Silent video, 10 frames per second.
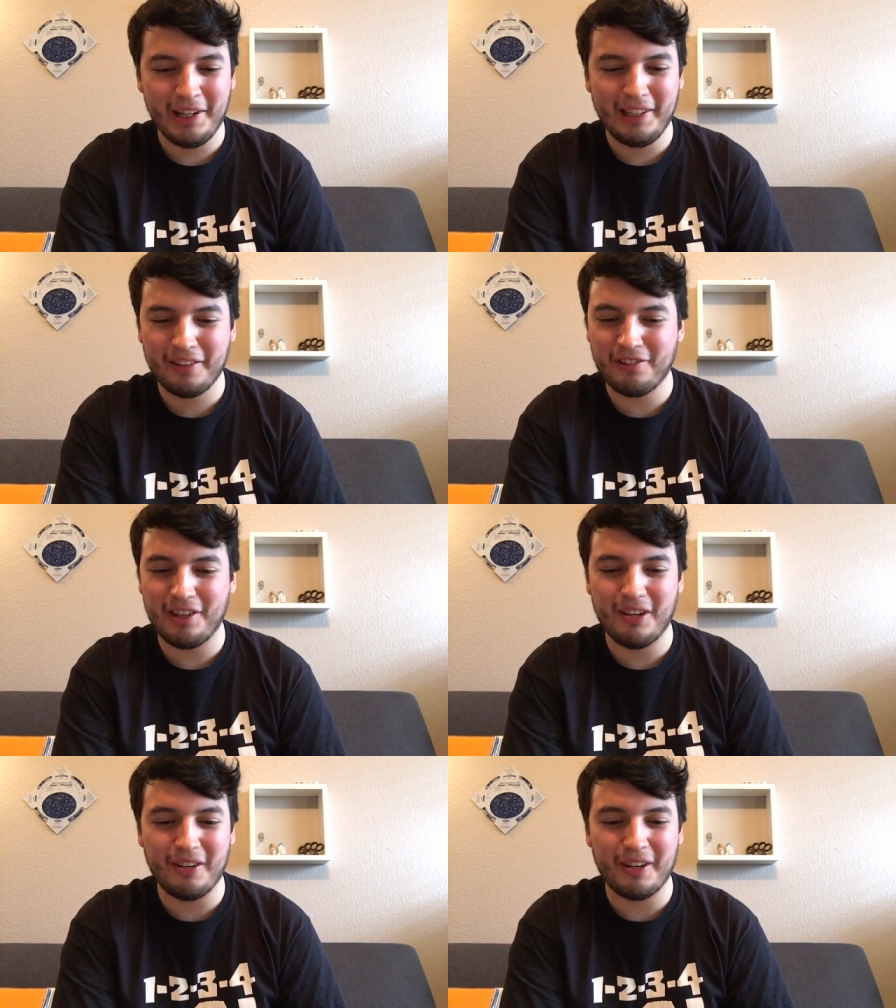
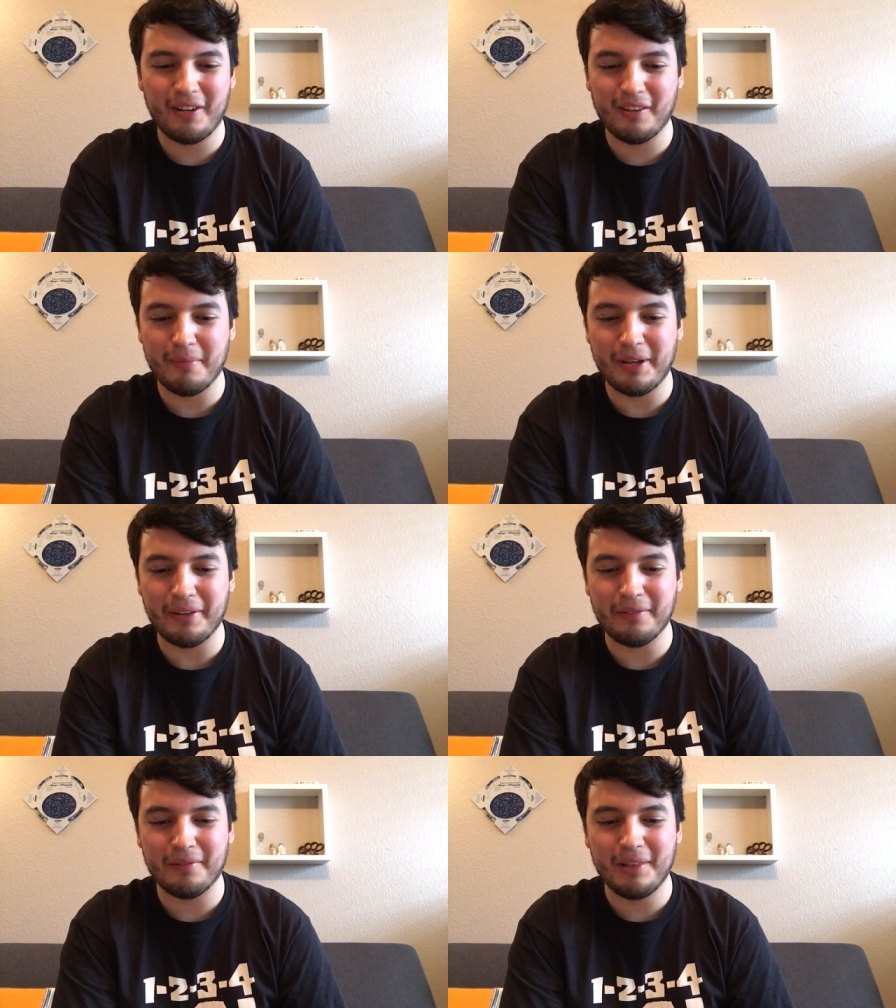electioneering all
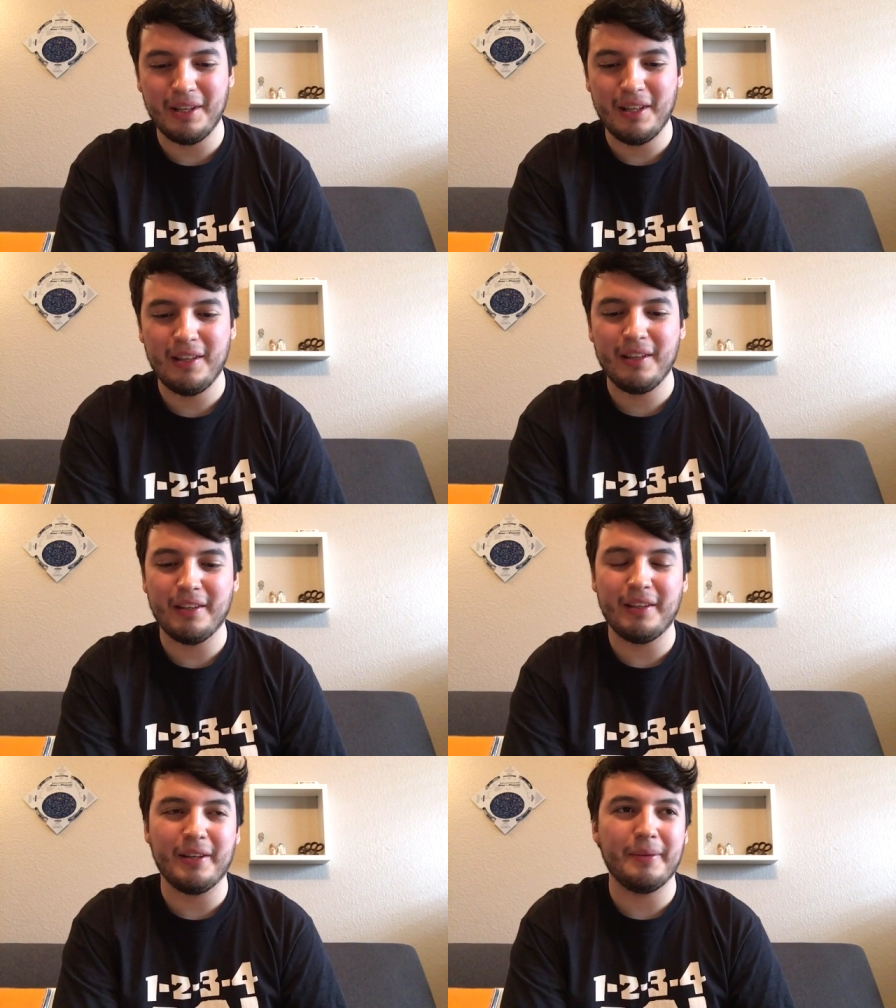about
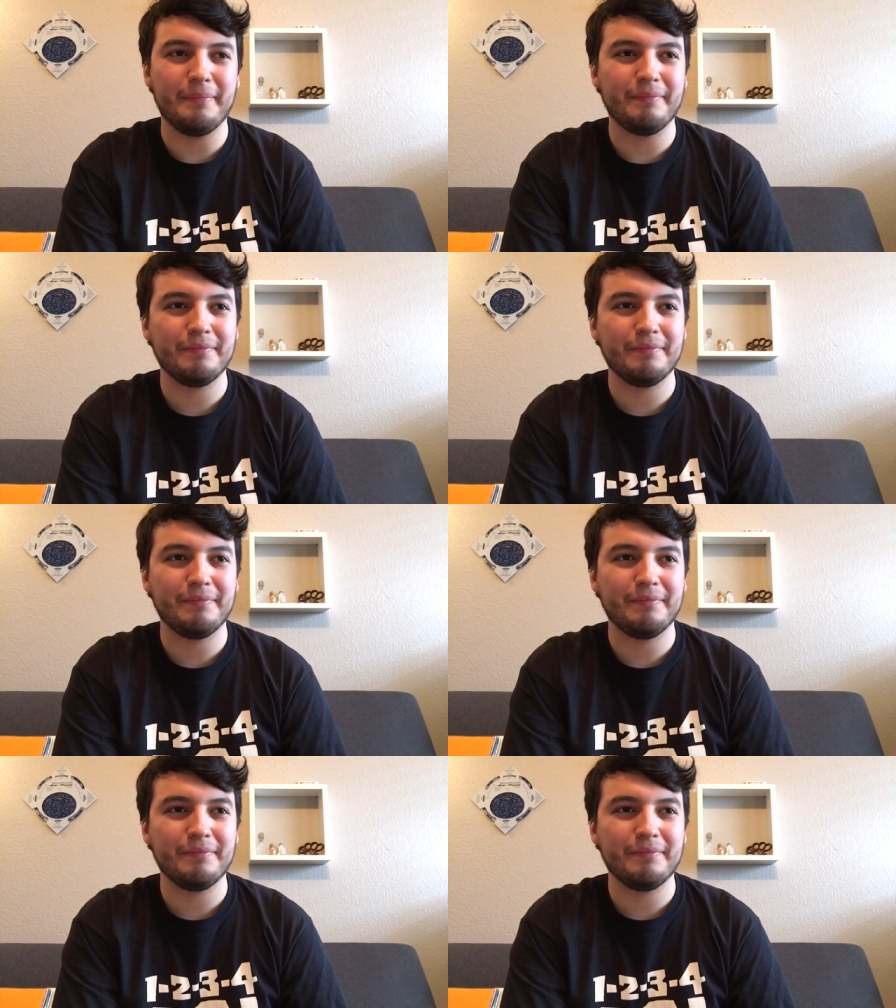um,